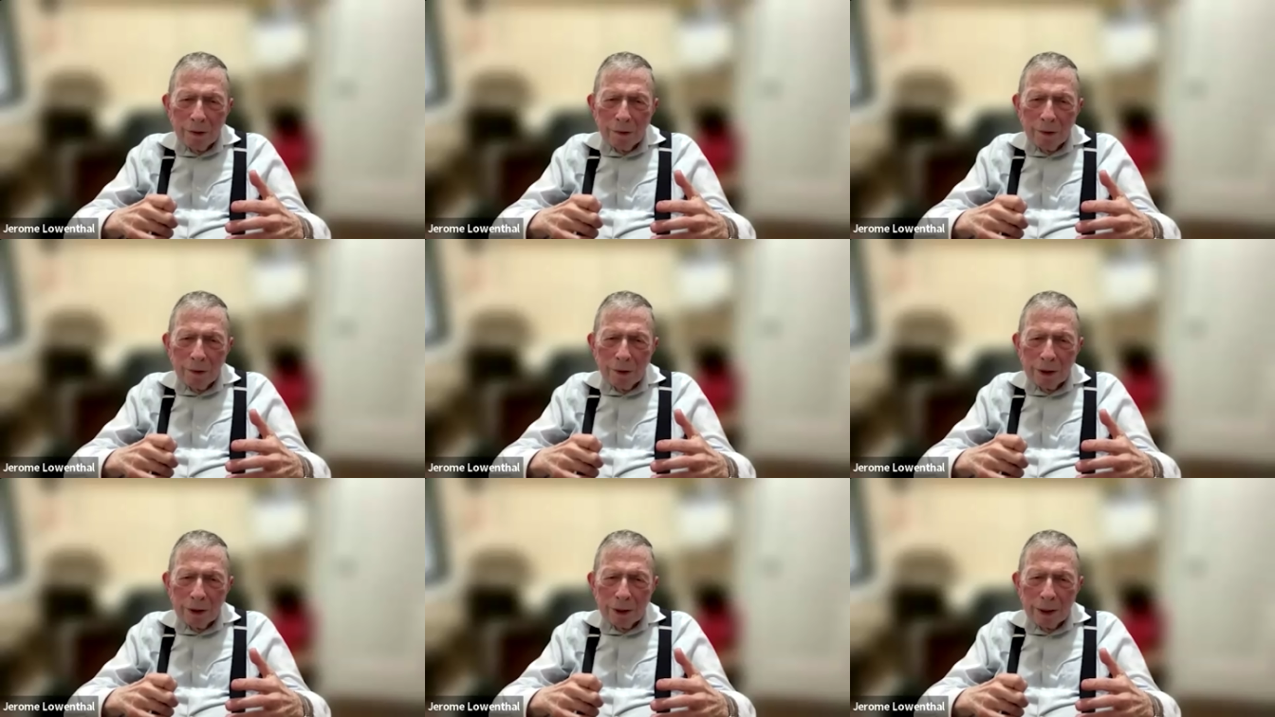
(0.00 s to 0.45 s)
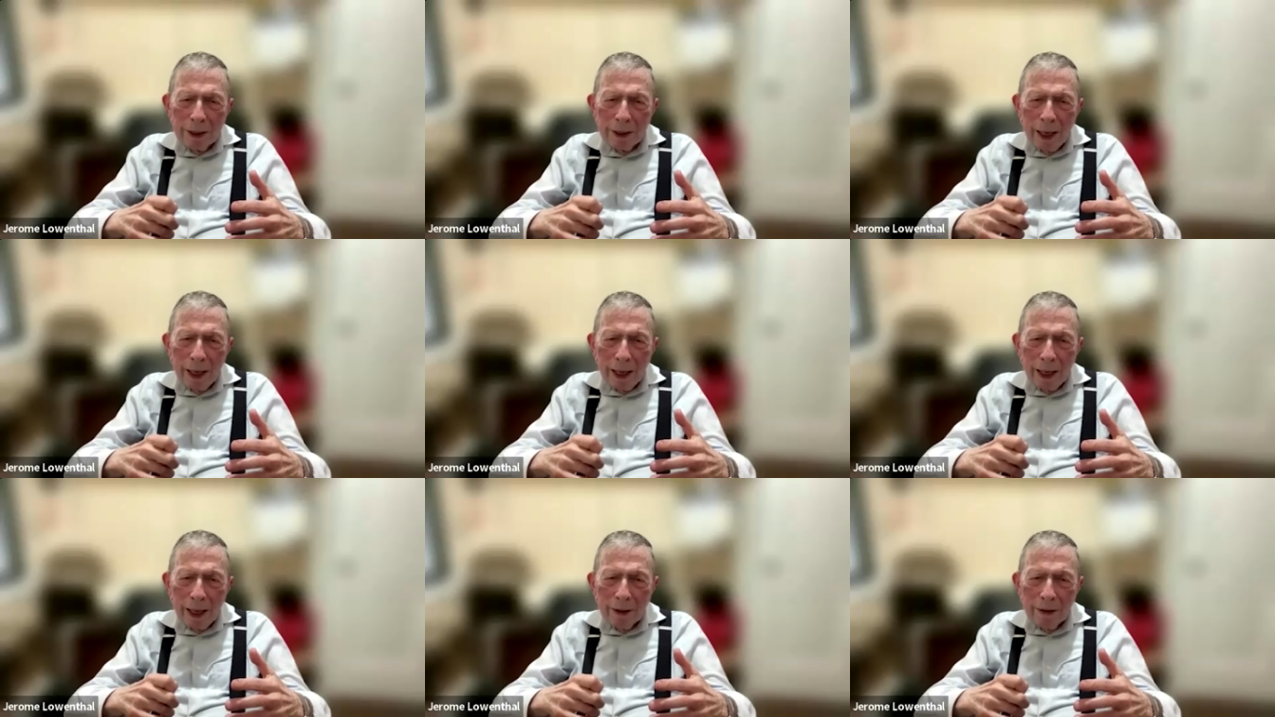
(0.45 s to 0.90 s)
Of course, he
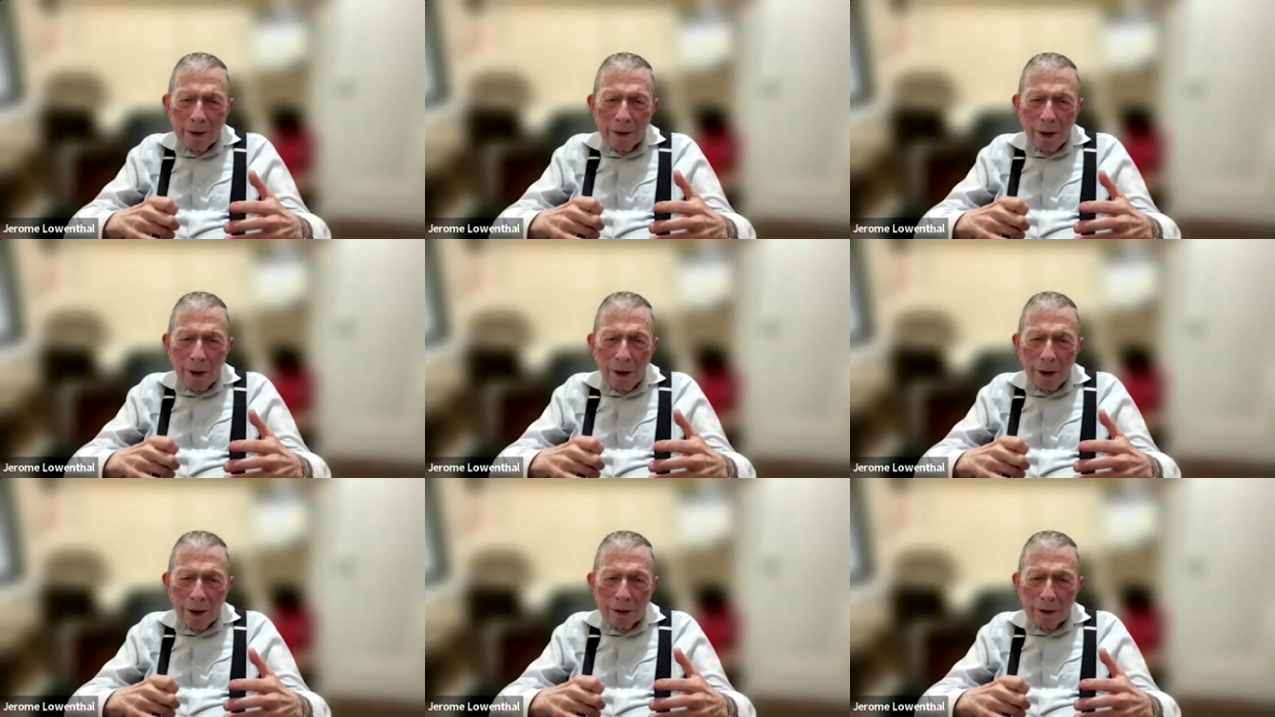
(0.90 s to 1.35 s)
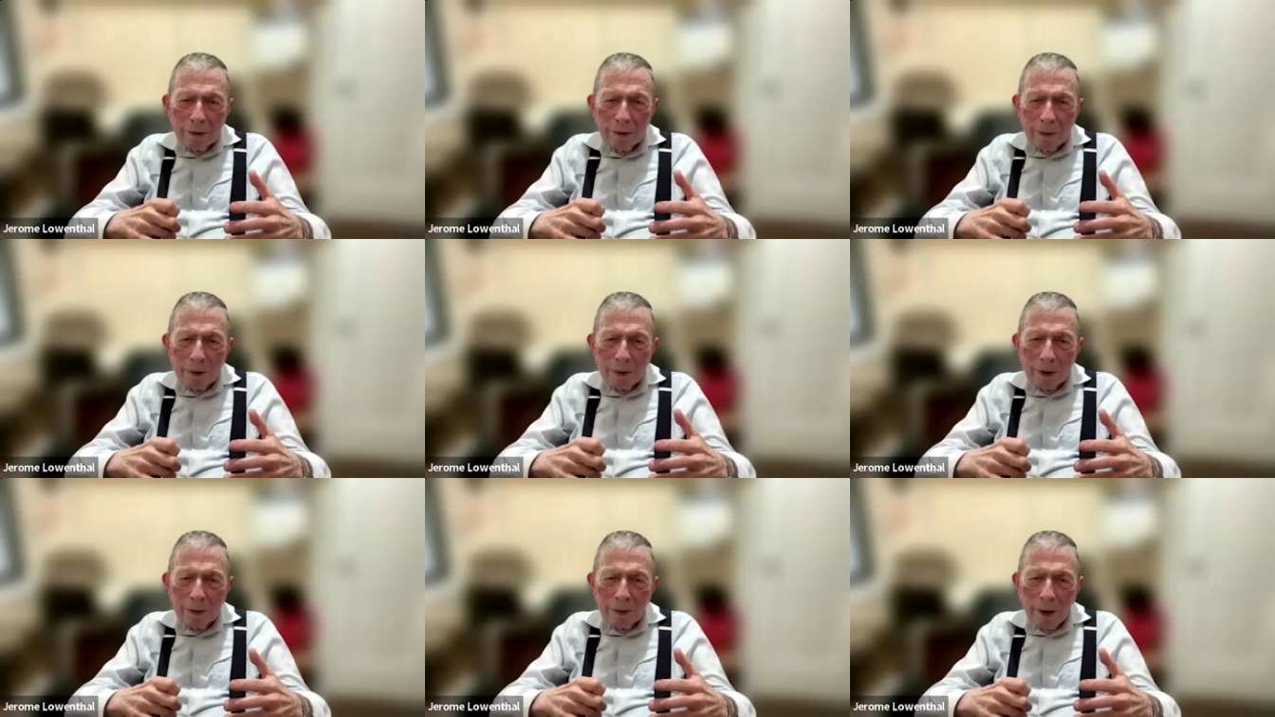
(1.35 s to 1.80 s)
had a large
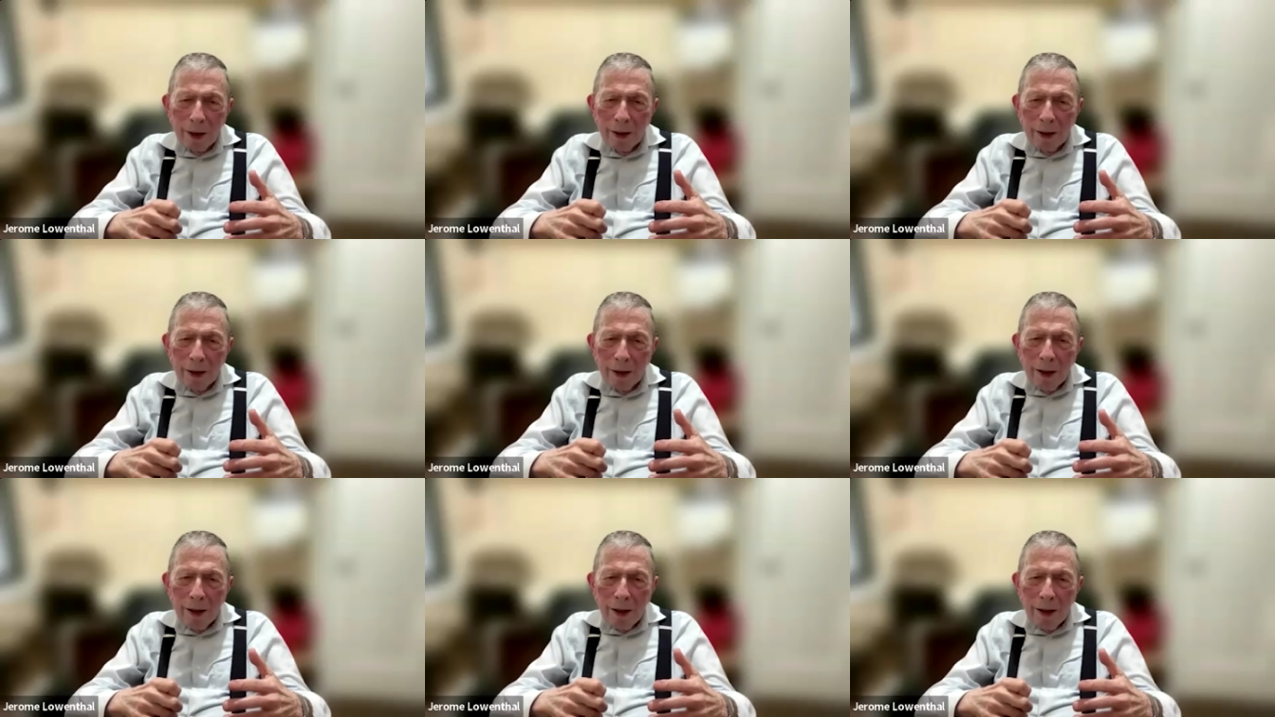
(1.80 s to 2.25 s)
repertoire,